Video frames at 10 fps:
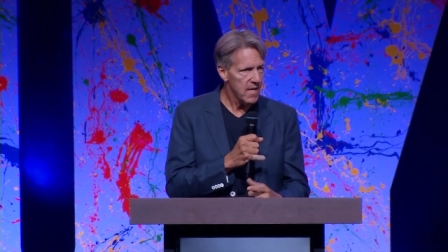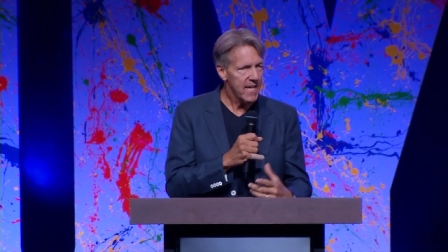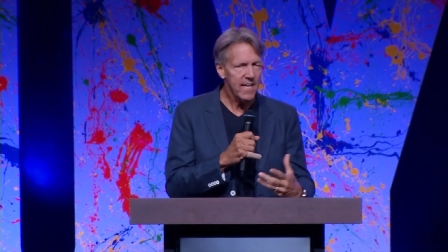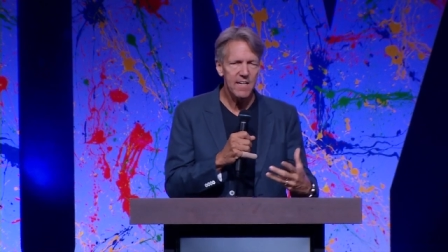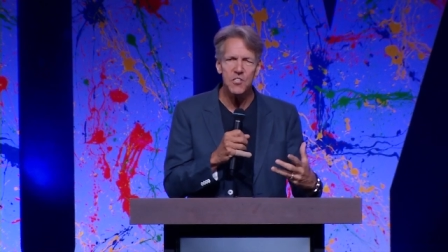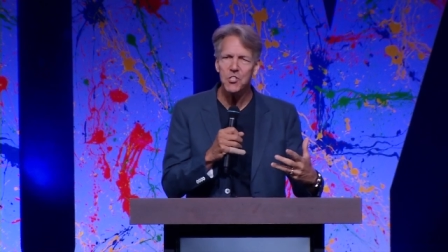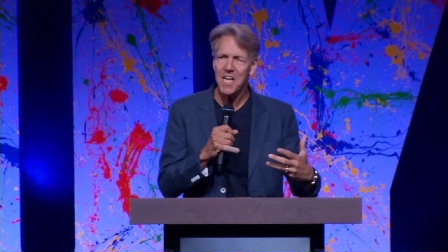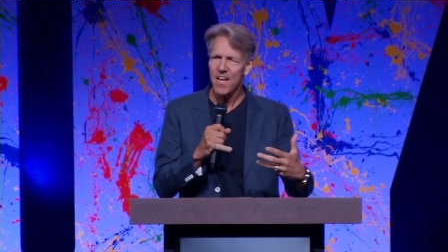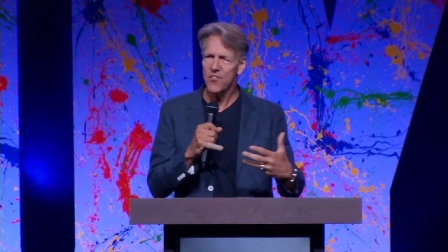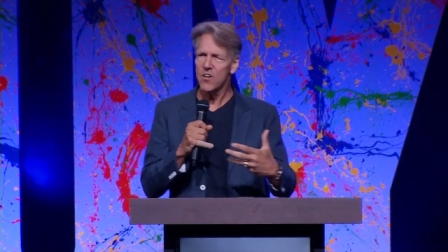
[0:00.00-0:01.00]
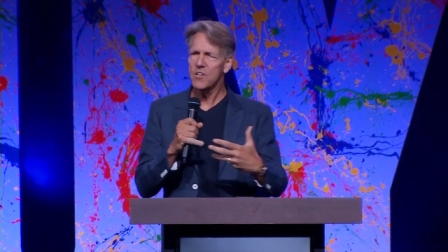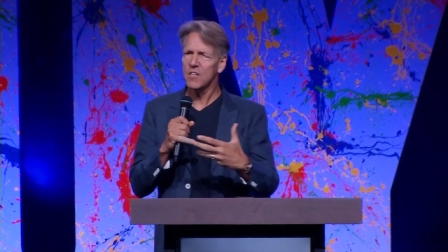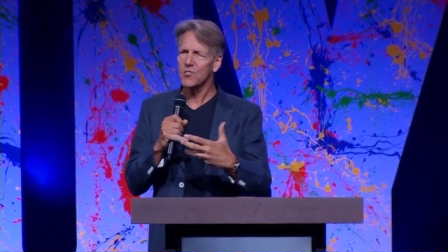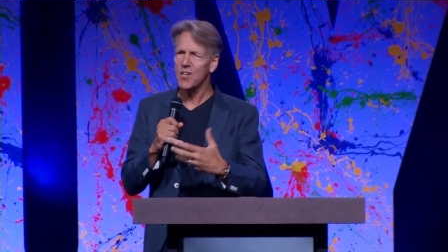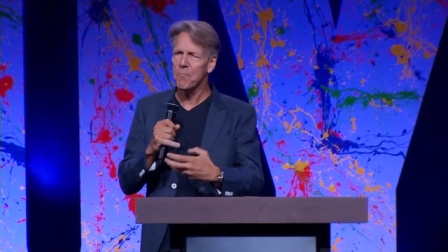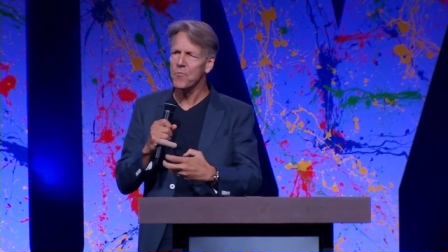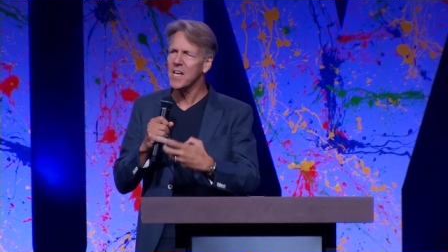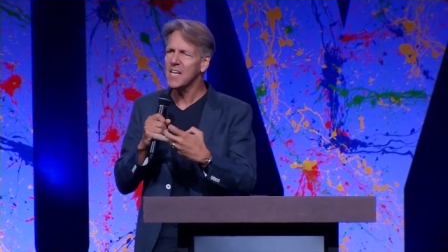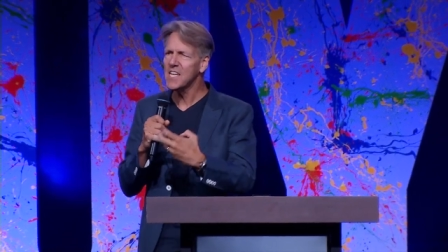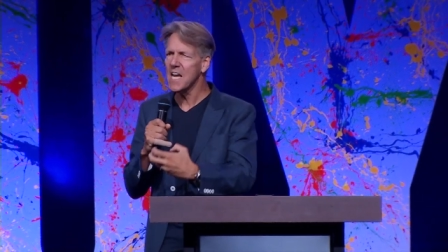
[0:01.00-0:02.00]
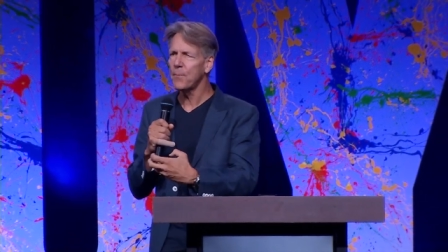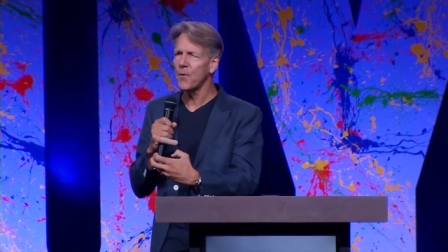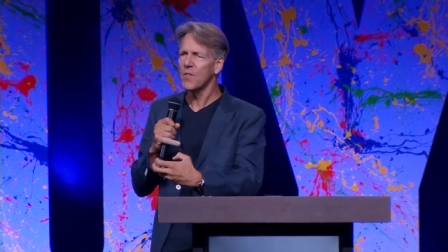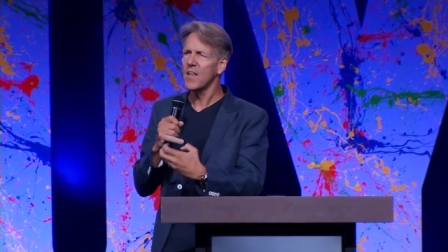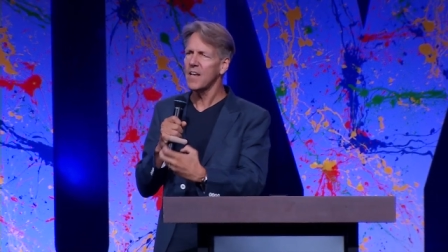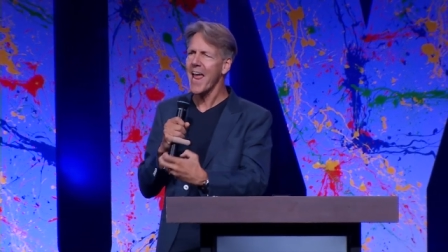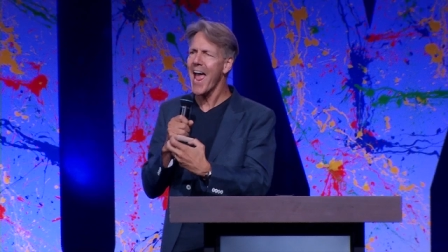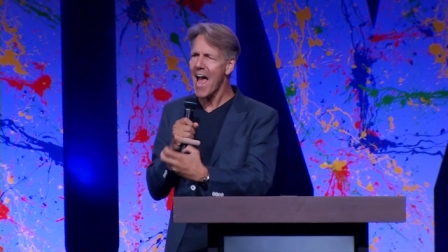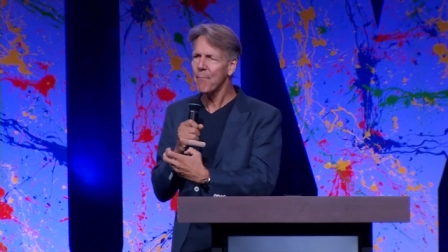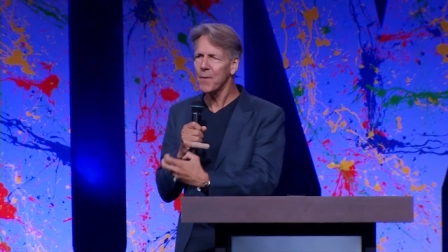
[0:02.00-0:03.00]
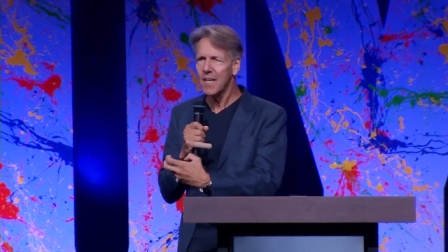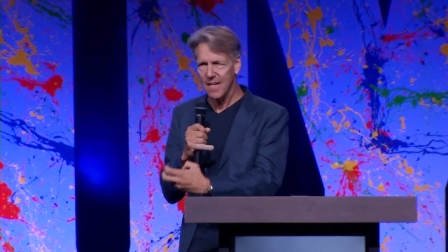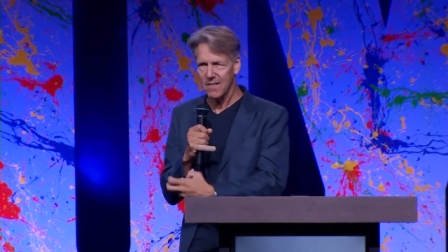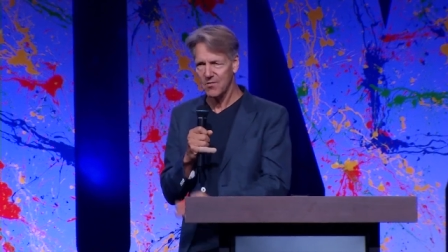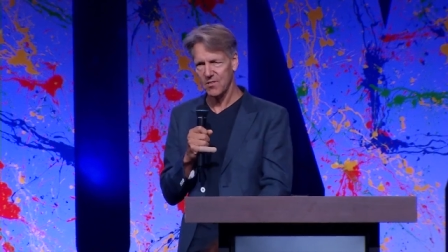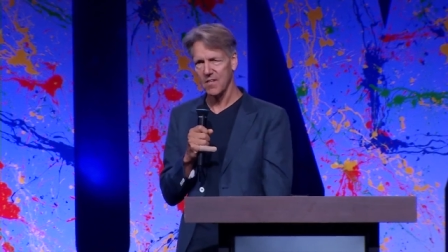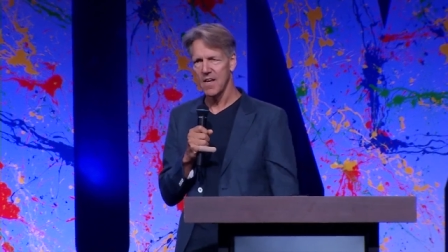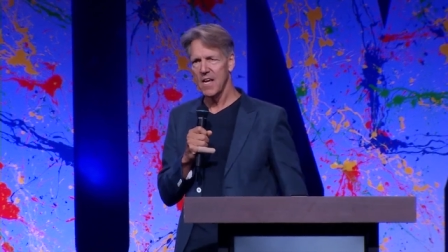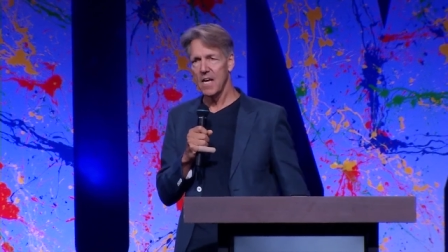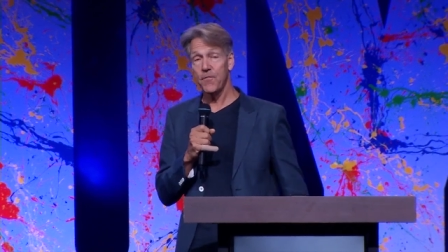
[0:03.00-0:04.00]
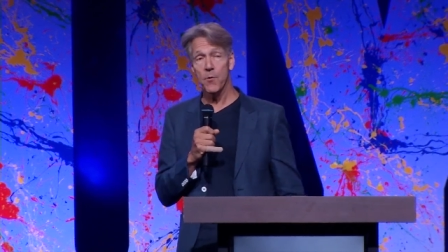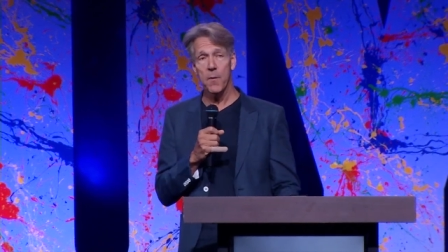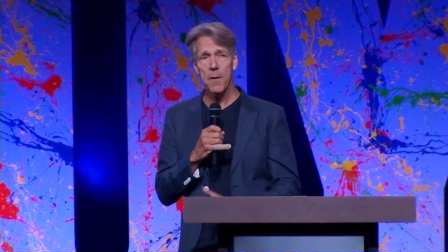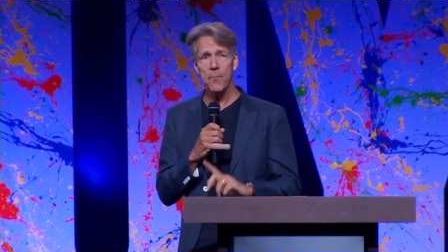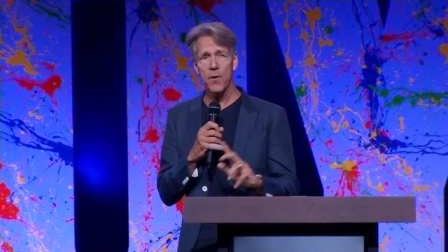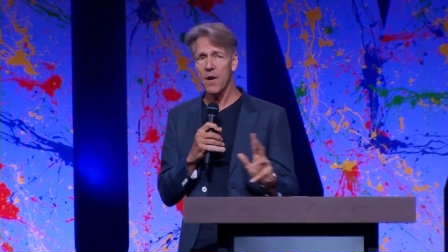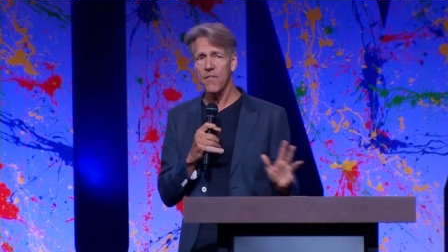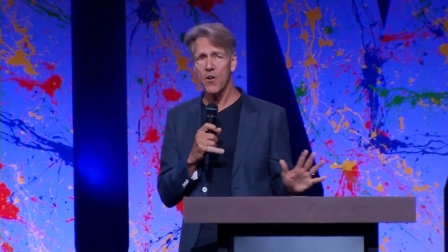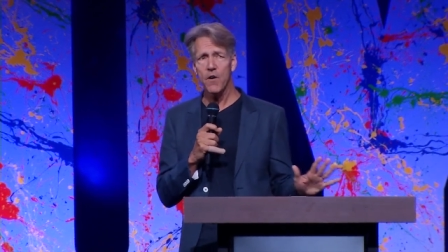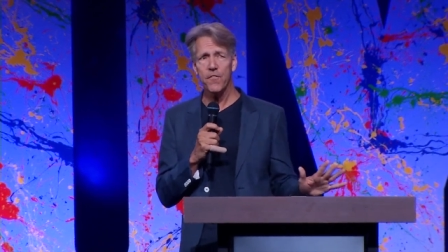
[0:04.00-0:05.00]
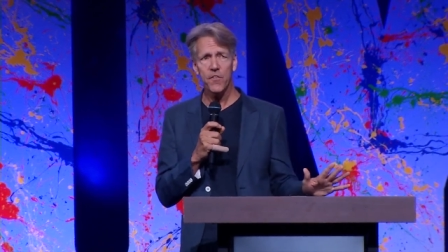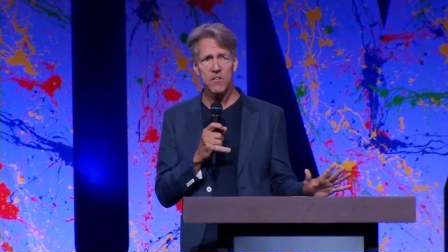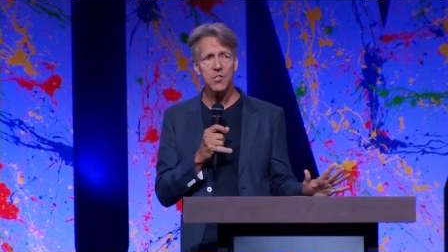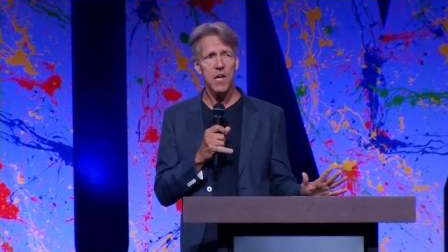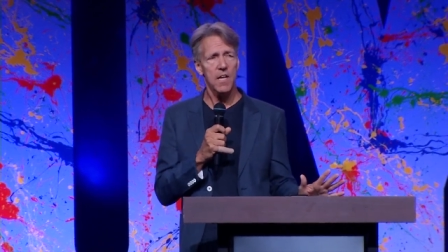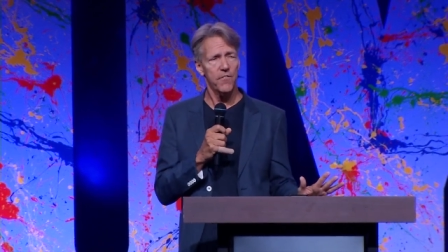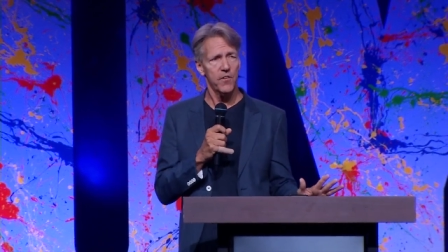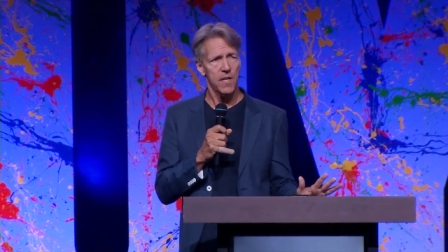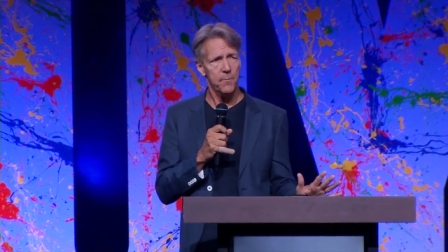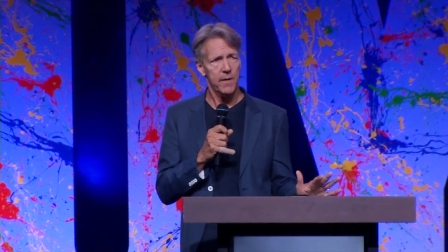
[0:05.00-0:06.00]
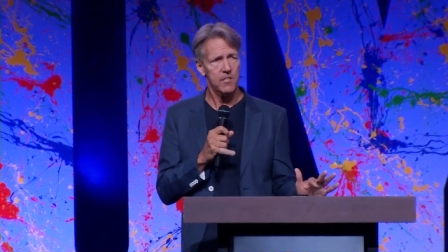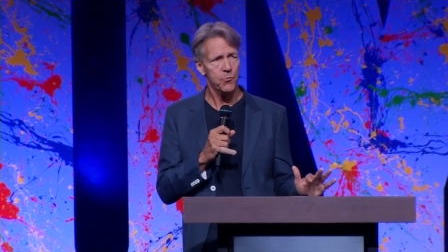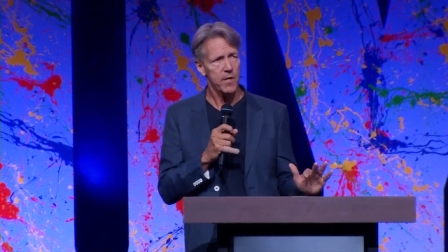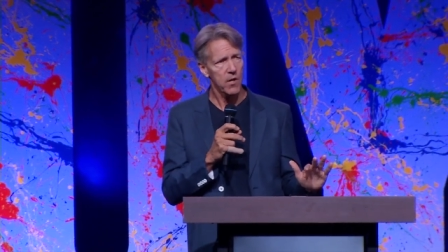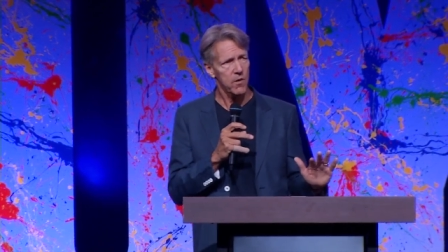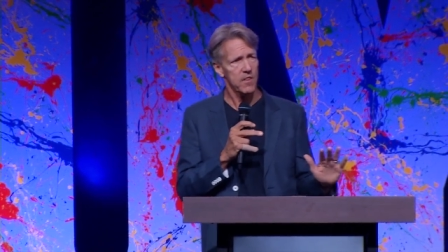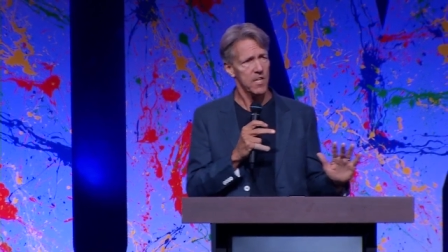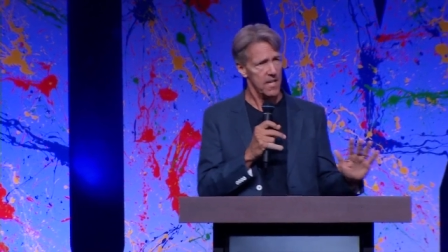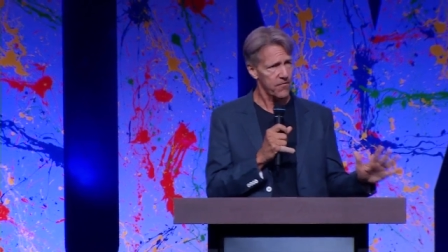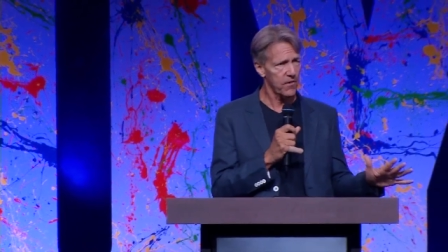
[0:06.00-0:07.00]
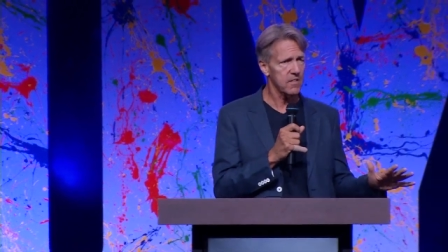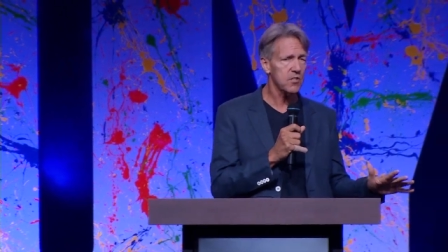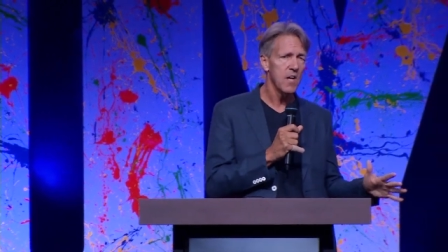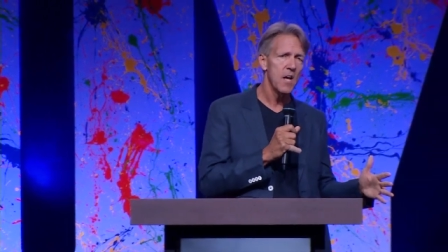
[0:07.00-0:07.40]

It is tethered to something deeper than happiness. If you remember in our very first study of Philippians, we noted the difference